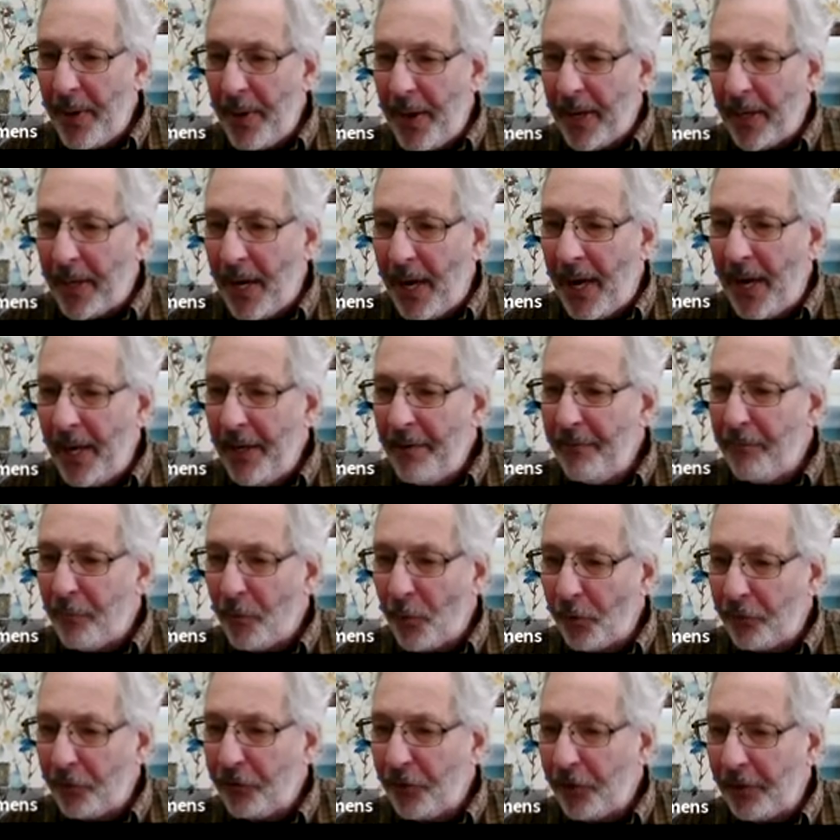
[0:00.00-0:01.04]
back on,
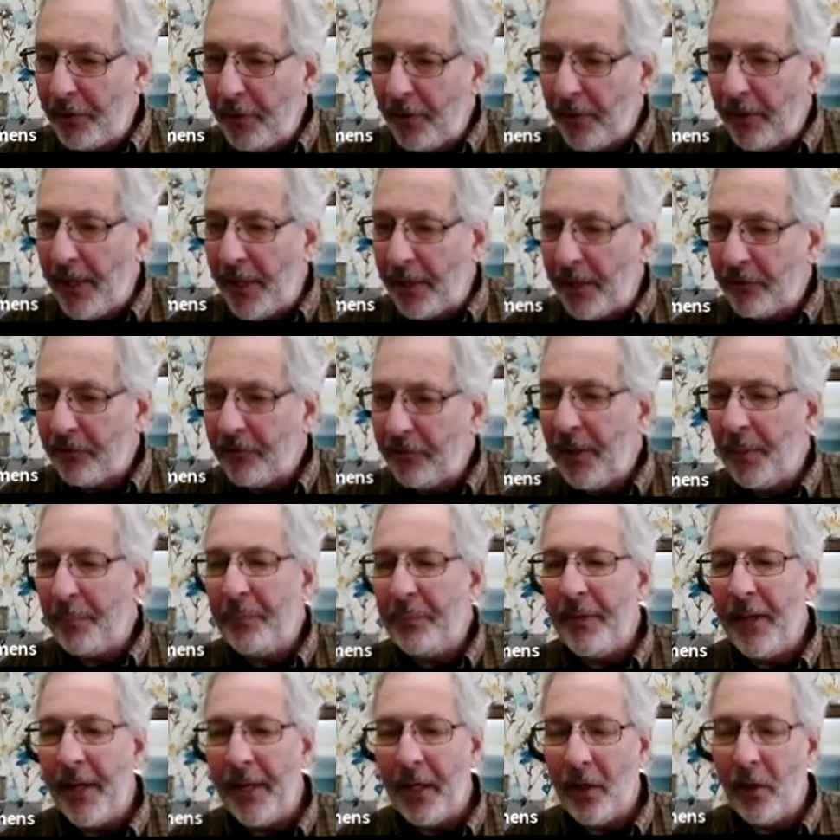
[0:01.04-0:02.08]
force it to the next
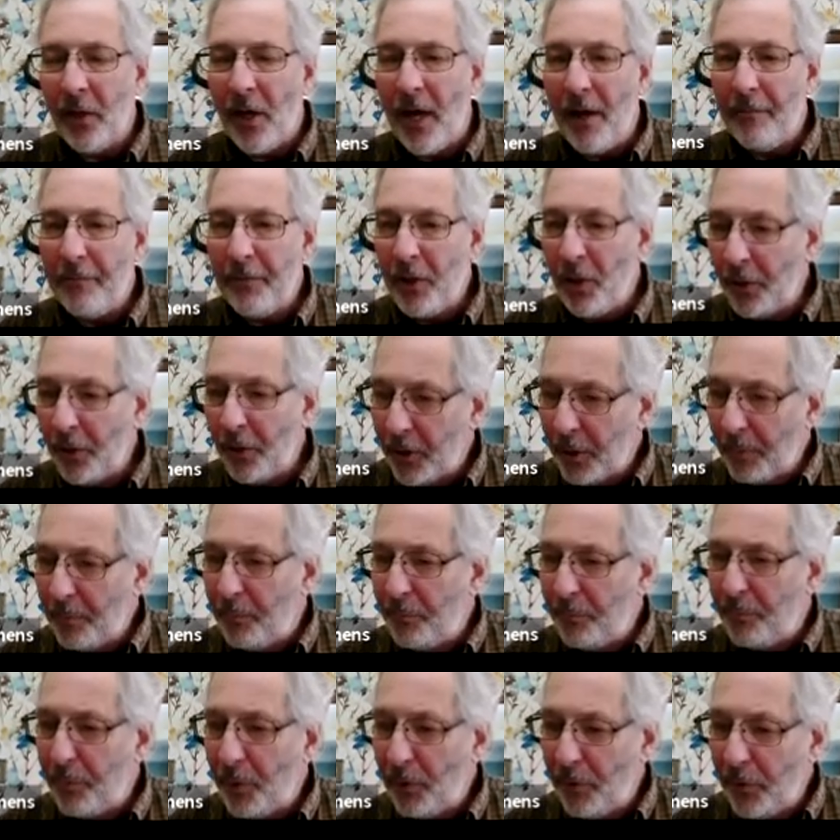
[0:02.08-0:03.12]
step, take it off. You
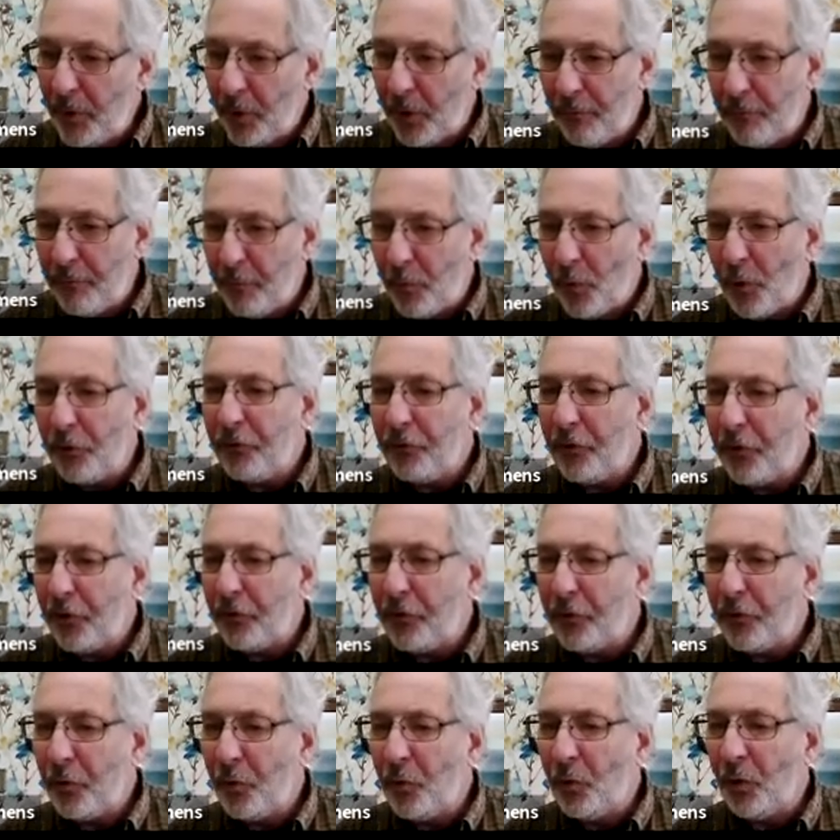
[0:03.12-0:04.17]
can force it
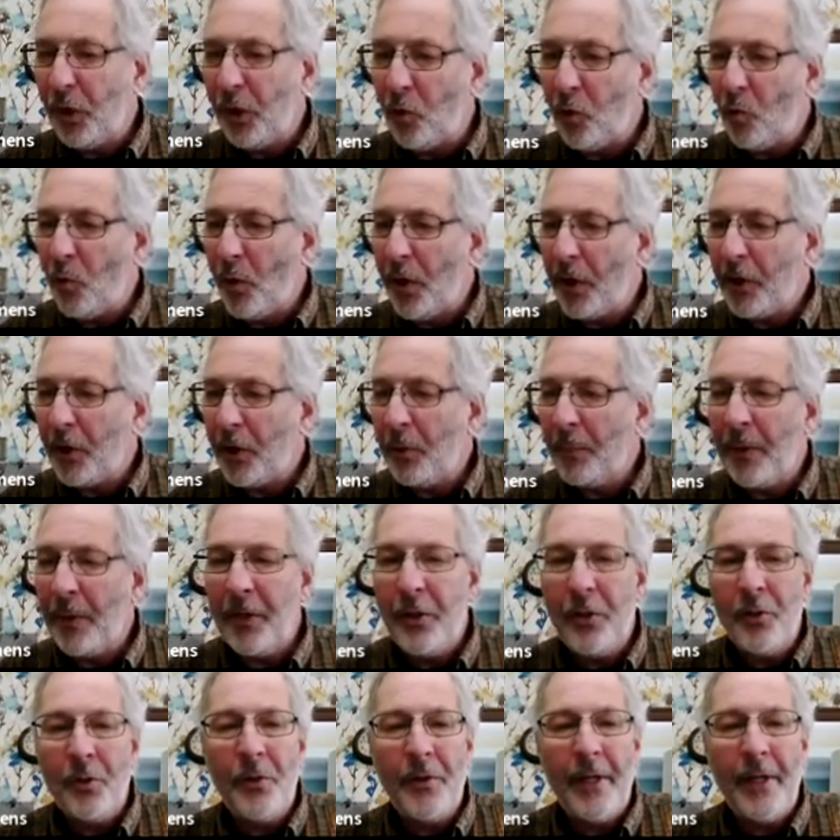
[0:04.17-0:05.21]
through a little quicker by
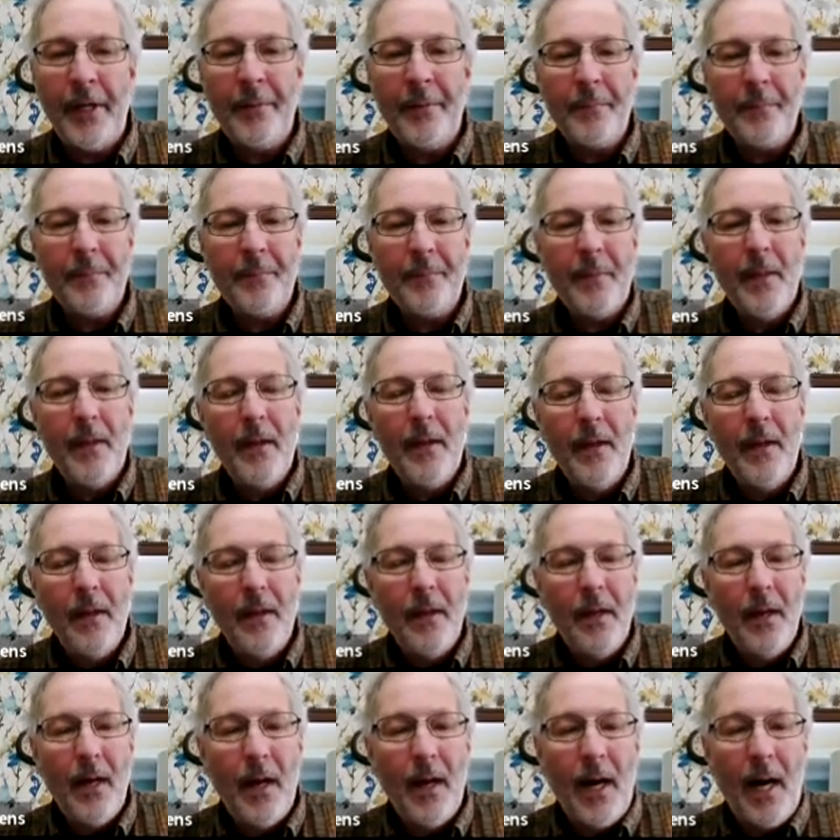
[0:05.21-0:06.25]
doing that.
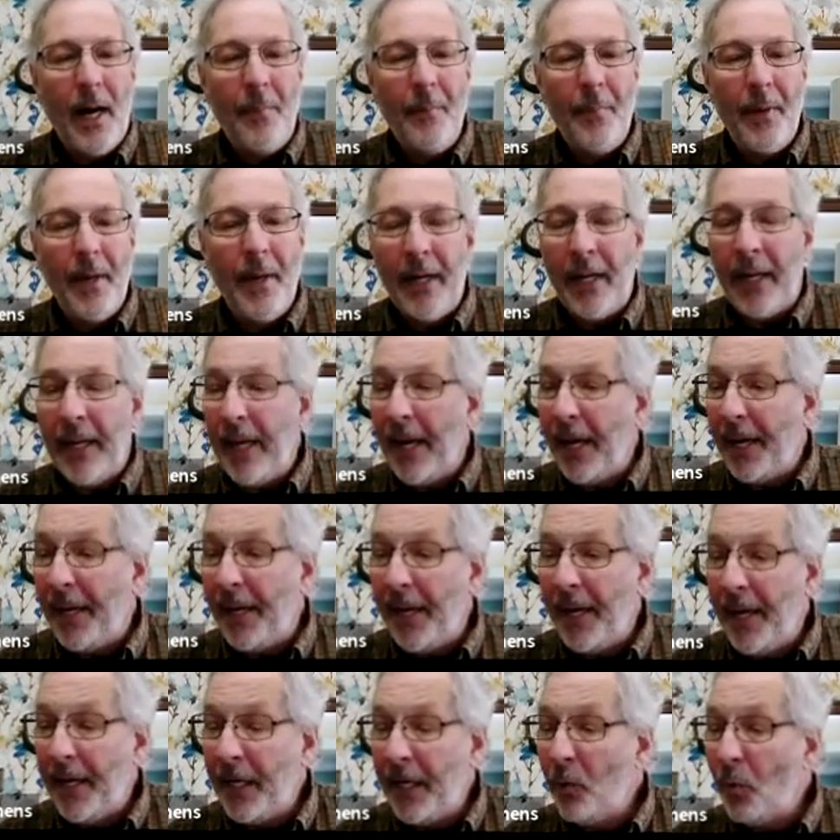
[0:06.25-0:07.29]
And again,
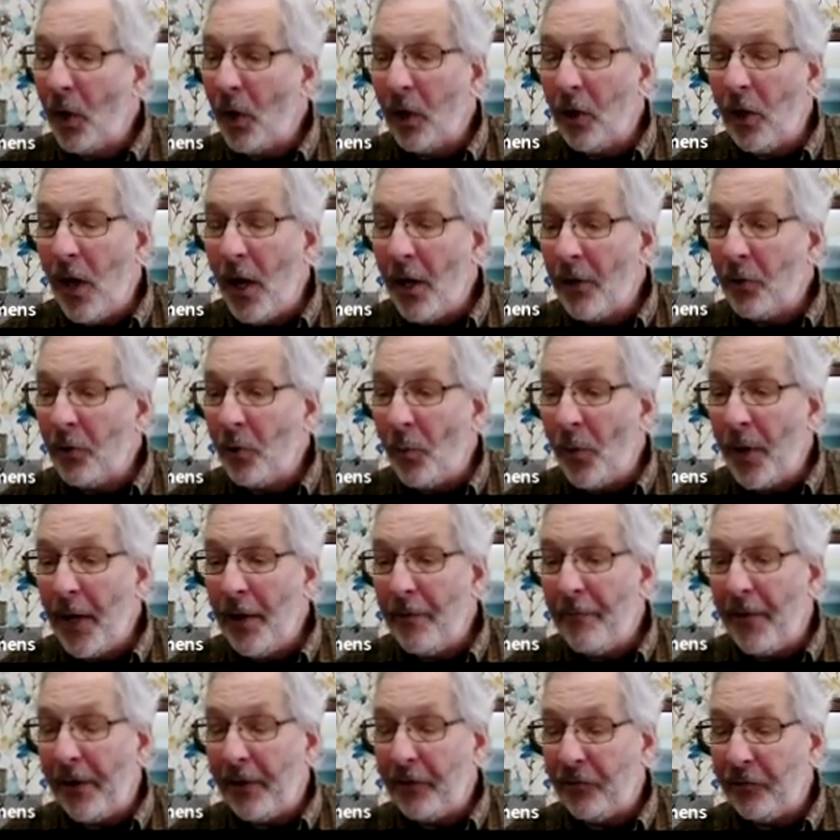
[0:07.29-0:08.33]
anywhere along the way,
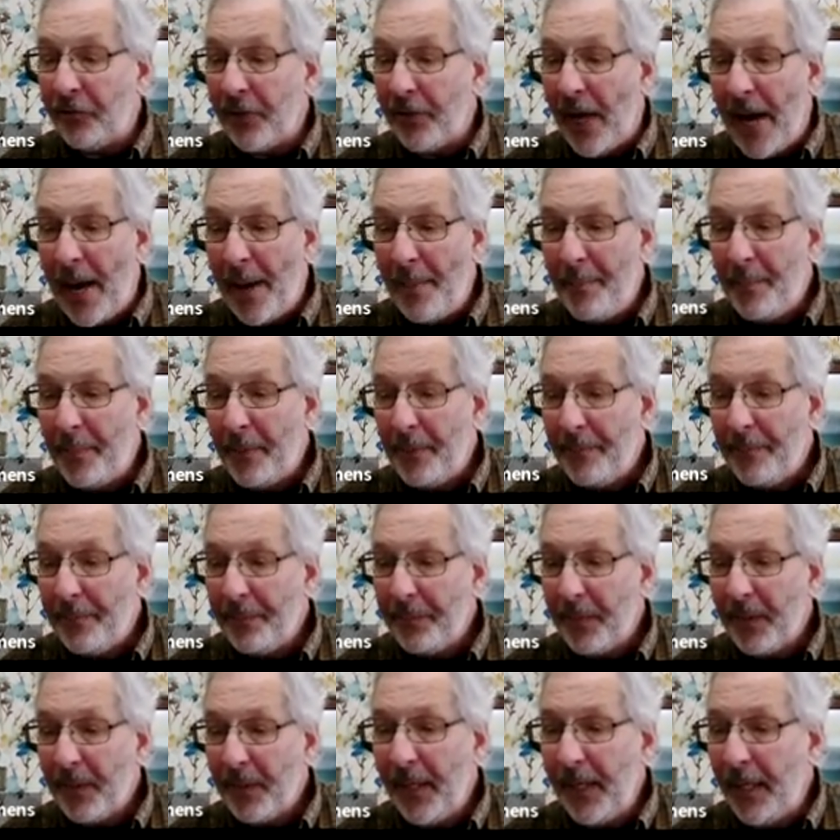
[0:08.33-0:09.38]
if I stop,
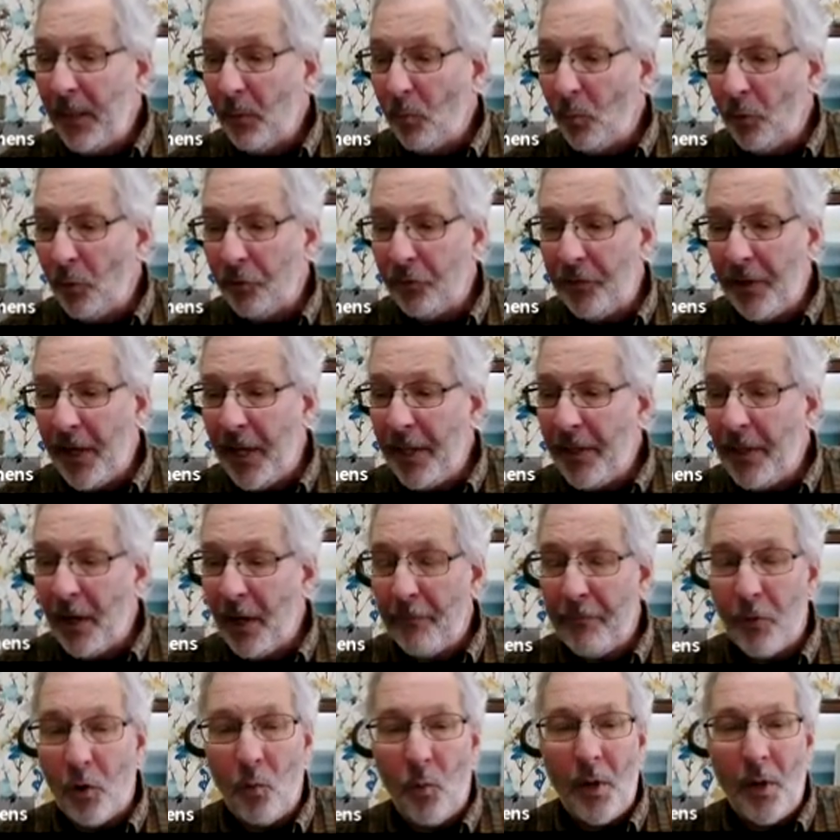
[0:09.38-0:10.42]
it will stay there
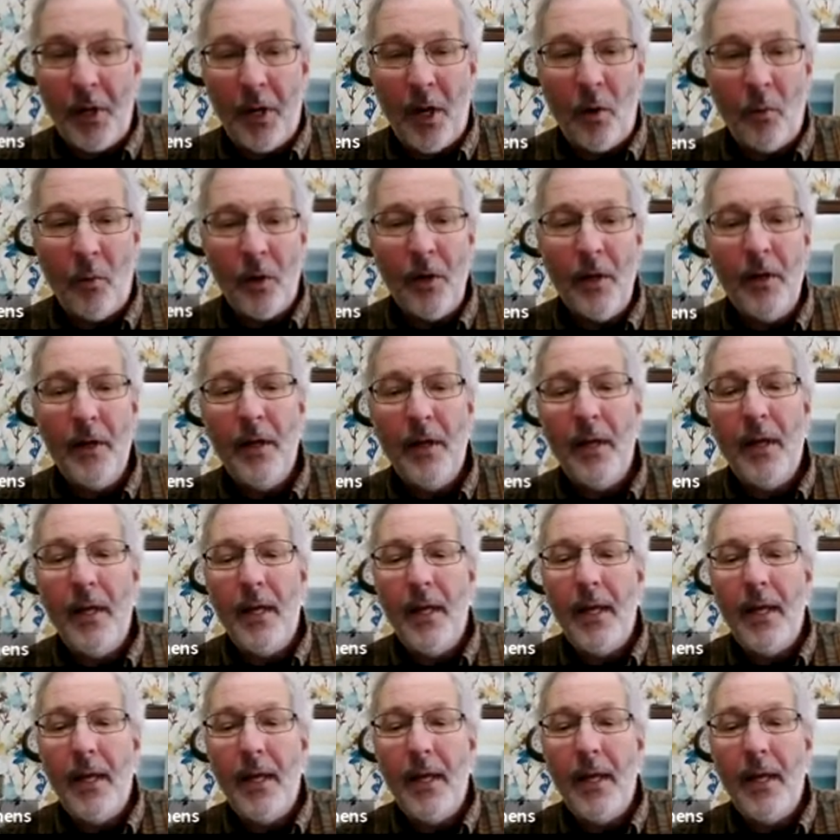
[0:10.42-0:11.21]
for 1 hour.